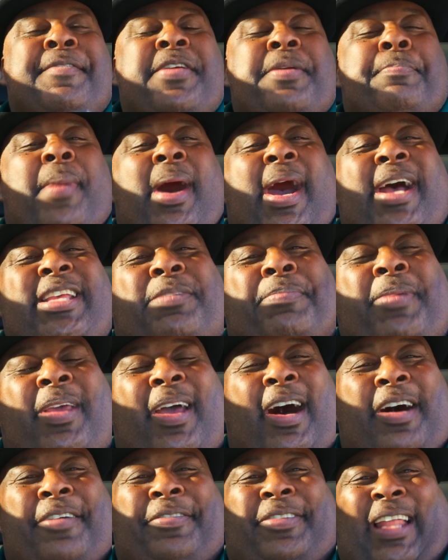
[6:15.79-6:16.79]
of reminds me
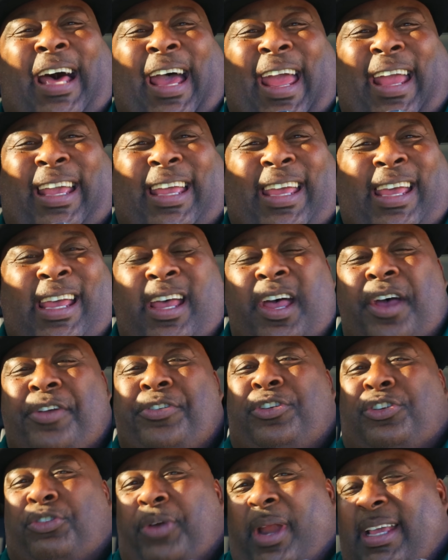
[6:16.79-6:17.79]
of like
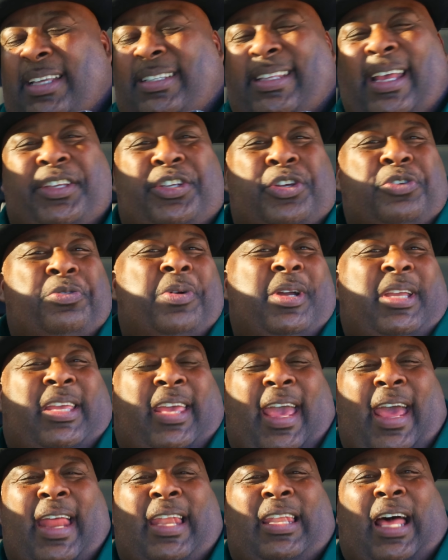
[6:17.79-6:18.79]
drinks that you would
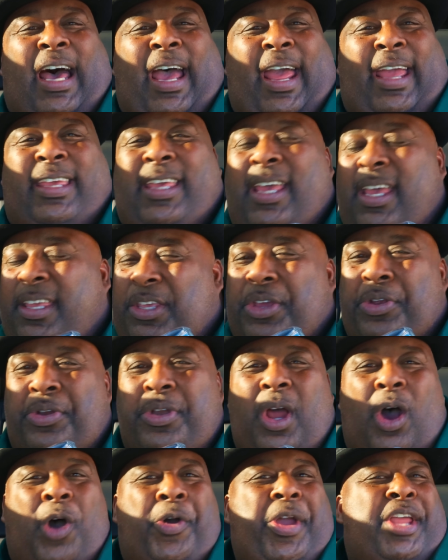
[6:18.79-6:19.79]
get like, you
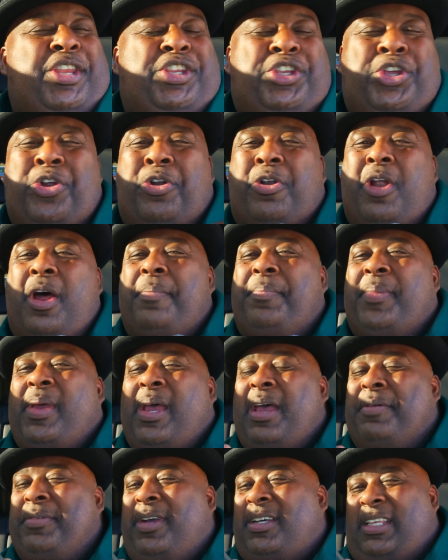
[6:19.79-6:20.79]
know, in Europe,
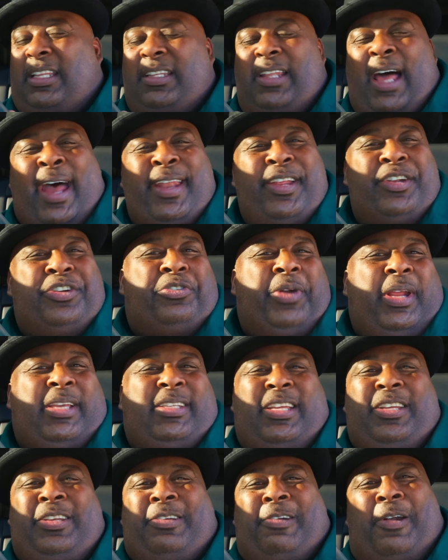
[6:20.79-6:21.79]
because a lot of
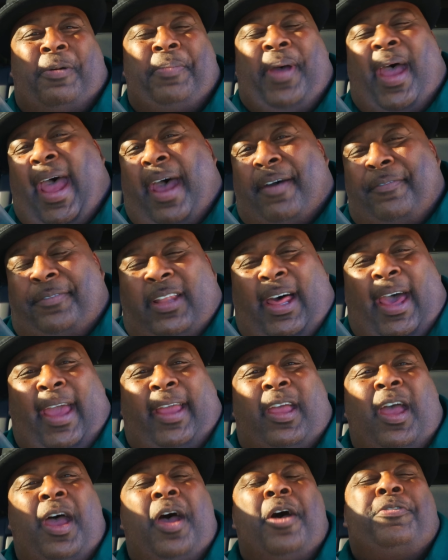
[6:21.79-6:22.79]
drinks in Europe have
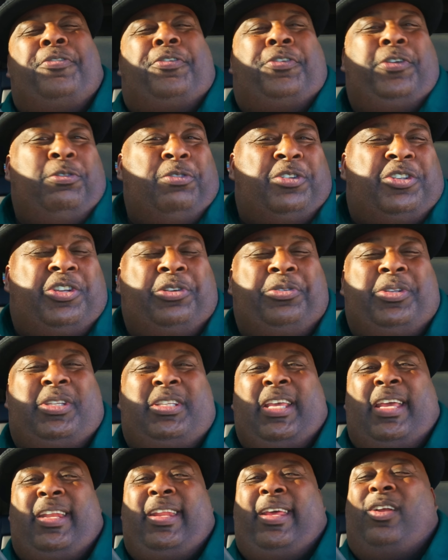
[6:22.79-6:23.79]
like fruit
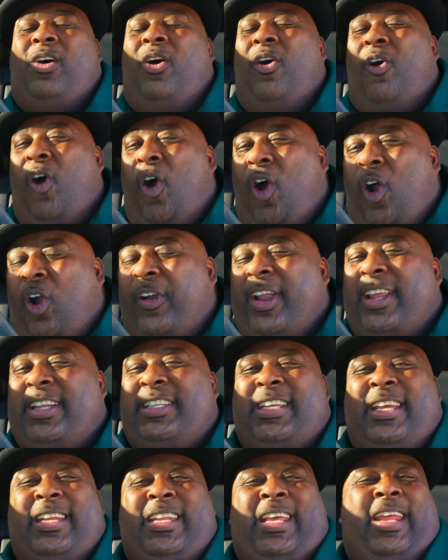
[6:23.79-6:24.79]
juice in it or
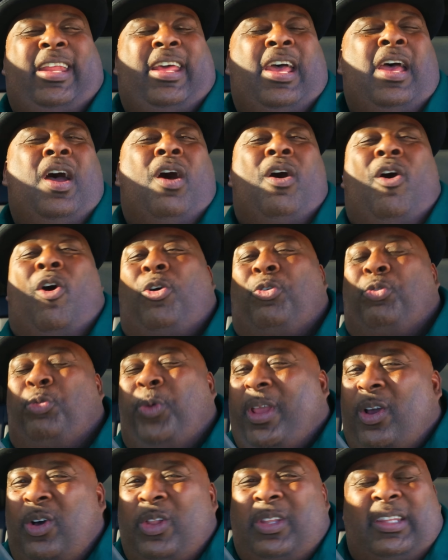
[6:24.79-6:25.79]
orange in it or
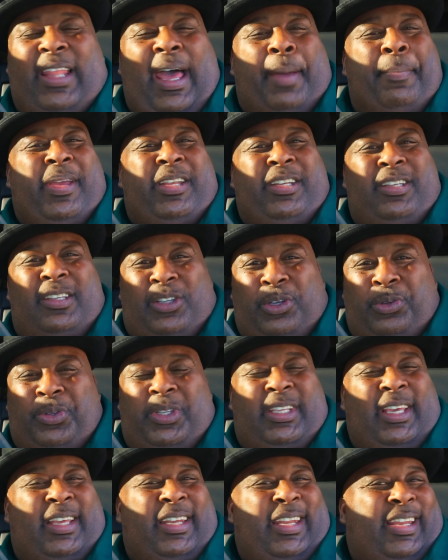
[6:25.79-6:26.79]
real lemon
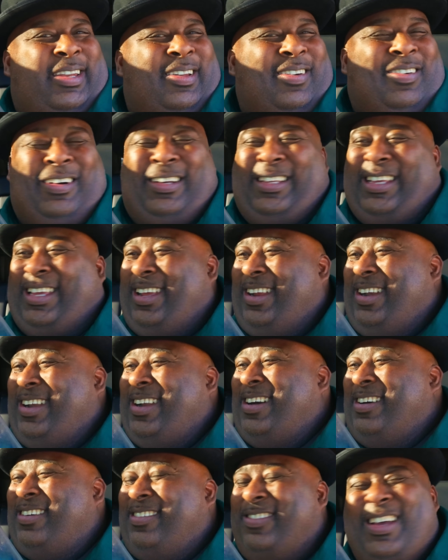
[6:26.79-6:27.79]
juice in it, or you
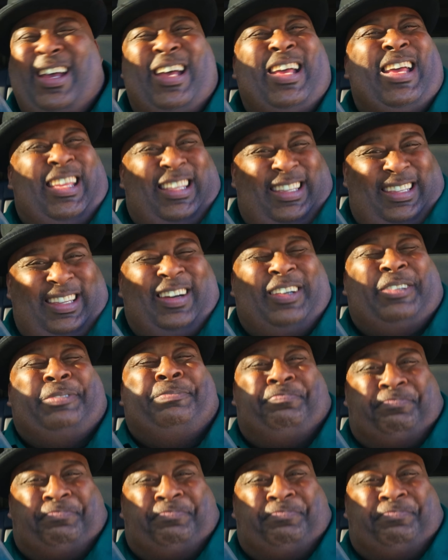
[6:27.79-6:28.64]
know, so